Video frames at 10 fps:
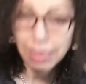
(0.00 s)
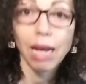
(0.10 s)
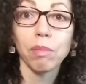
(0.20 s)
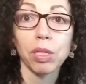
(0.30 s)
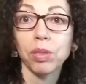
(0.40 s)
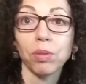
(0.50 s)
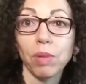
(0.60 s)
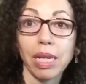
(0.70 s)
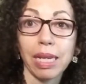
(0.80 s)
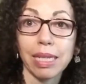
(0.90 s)
I'm not sure what
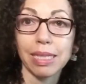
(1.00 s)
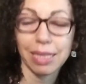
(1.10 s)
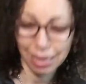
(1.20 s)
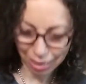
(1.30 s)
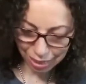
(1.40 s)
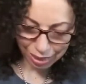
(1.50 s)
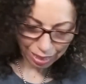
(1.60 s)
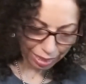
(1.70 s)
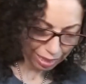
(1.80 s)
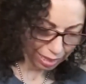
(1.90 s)
it is. I
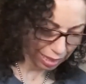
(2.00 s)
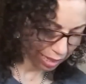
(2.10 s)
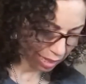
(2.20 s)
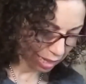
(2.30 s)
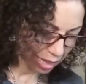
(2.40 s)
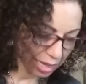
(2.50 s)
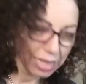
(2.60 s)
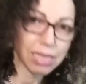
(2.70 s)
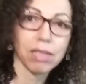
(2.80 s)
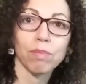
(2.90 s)
think it's
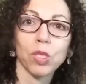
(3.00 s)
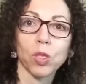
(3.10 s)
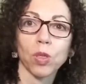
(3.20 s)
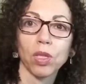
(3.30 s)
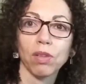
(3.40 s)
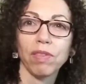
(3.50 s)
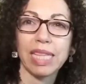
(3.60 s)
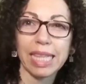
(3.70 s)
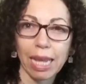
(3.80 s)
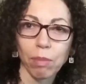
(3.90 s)
some sort of
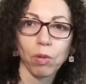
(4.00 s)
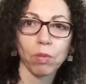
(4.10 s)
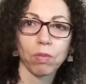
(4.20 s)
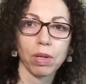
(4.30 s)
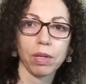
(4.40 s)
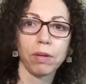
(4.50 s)
table runner.